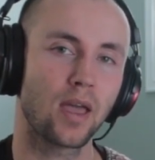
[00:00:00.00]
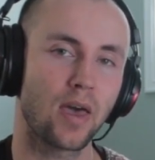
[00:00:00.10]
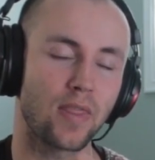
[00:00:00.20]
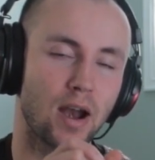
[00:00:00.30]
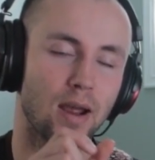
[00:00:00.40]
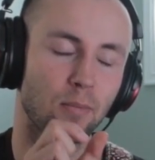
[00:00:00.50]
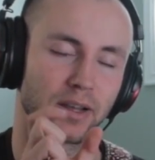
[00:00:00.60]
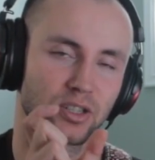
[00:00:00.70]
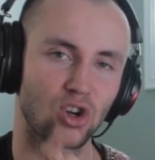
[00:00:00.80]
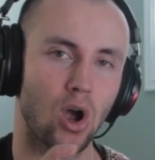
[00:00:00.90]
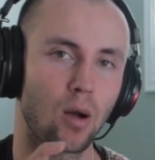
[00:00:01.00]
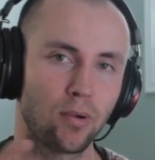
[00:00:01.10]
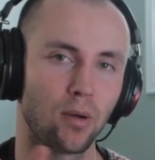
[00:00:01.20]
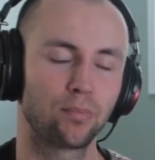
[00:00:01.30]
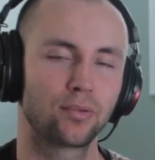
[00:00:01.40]
and then I might chop
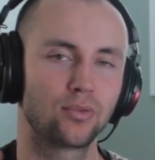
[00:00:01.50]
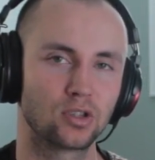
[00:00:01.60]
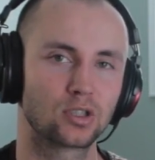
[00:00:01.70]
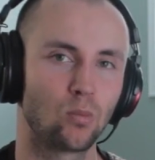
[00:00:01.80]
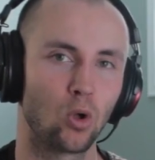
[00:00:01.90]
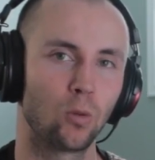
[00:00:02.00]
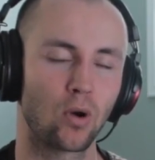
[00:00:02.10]
up the small